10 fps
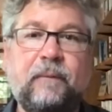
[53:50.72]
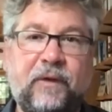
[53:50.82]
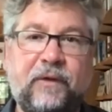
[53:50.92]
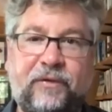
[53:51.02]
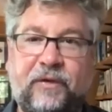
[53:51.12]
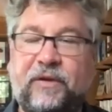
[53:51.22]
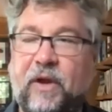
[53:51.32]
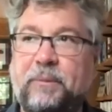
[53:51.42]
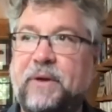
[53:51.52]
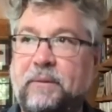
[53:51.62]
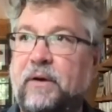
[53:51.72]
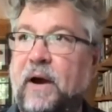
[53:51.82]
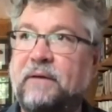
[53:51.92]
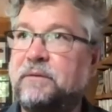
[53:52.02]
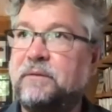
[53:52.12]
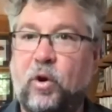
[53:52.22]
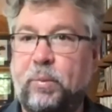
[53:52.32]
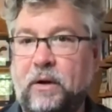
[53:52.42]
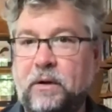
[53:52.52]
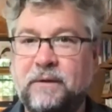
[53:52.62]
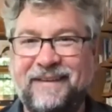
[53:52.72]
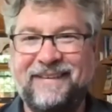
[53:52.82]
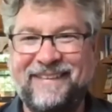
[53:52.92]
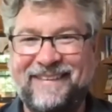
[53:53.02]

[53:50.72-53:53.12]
This is a dumb time to drive. Go park,"